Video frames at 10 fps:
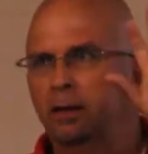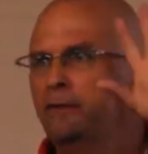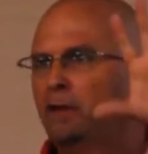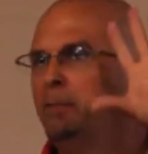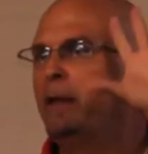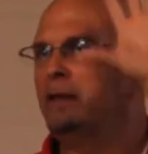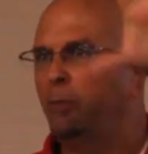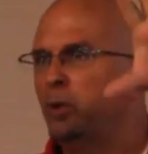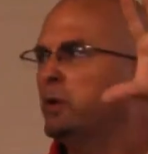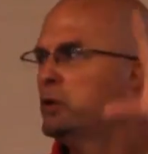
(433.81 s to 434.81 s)
You have to make
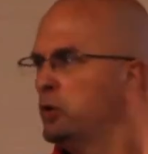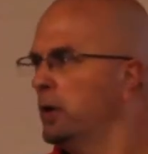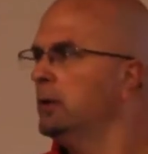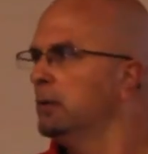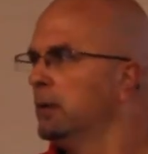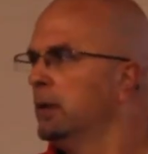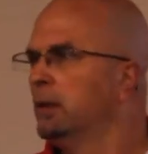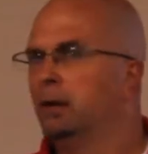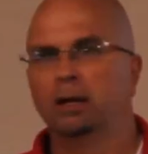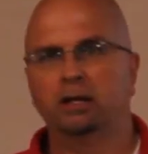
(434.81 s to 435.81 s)
that window a door,
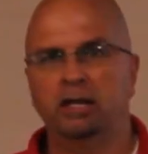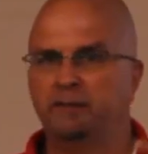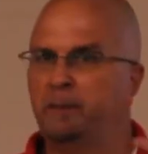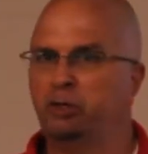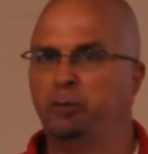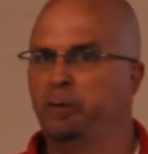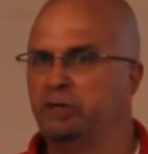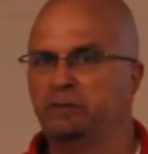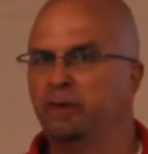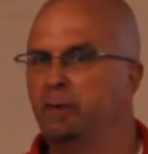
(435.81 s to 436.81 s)
unless you have special
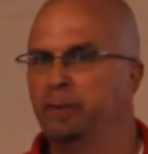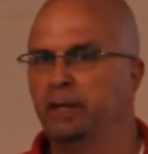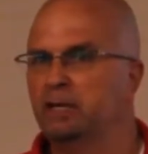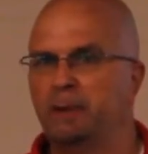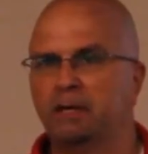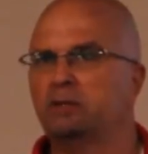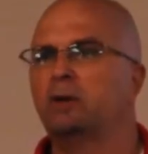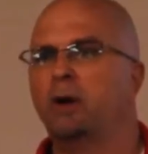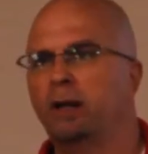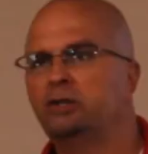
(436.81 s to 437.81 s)
permission from the building inspector, so
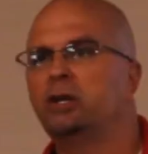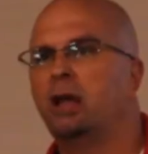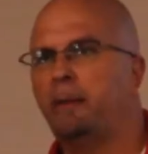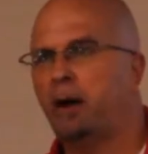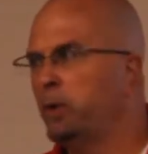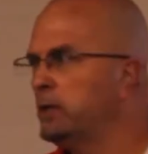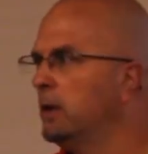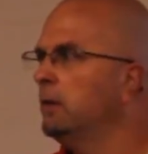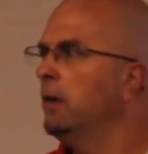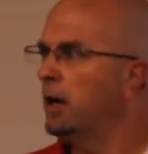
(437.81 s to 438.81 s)
no, I'll let you climb out a
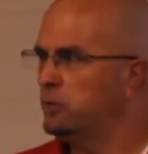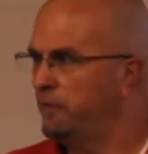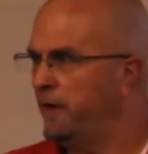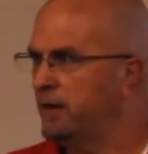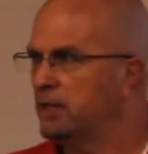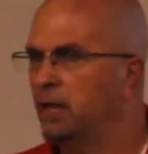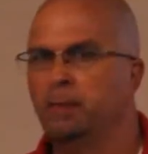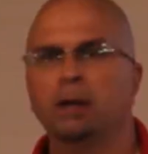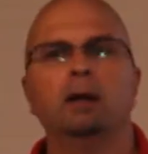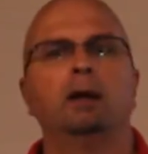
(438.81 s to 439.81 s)
window onto a fire escape.
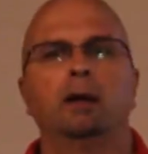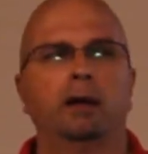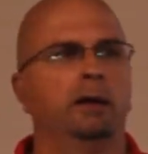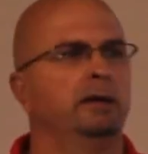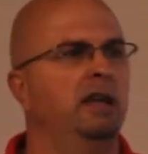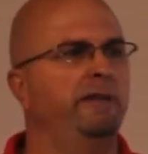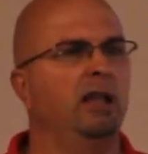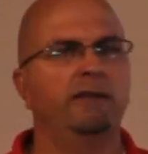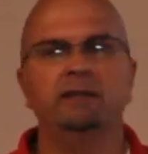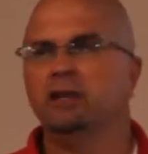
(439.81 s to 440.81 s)

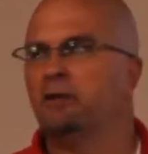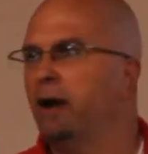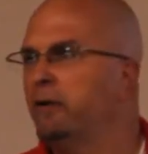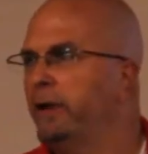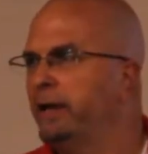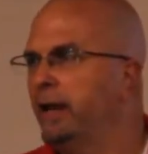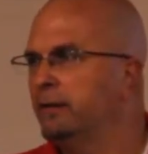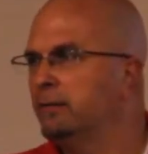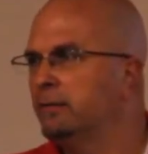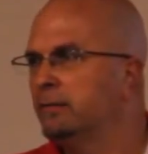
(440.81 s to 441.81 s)
7-Eleven to the ground or 8 and 8?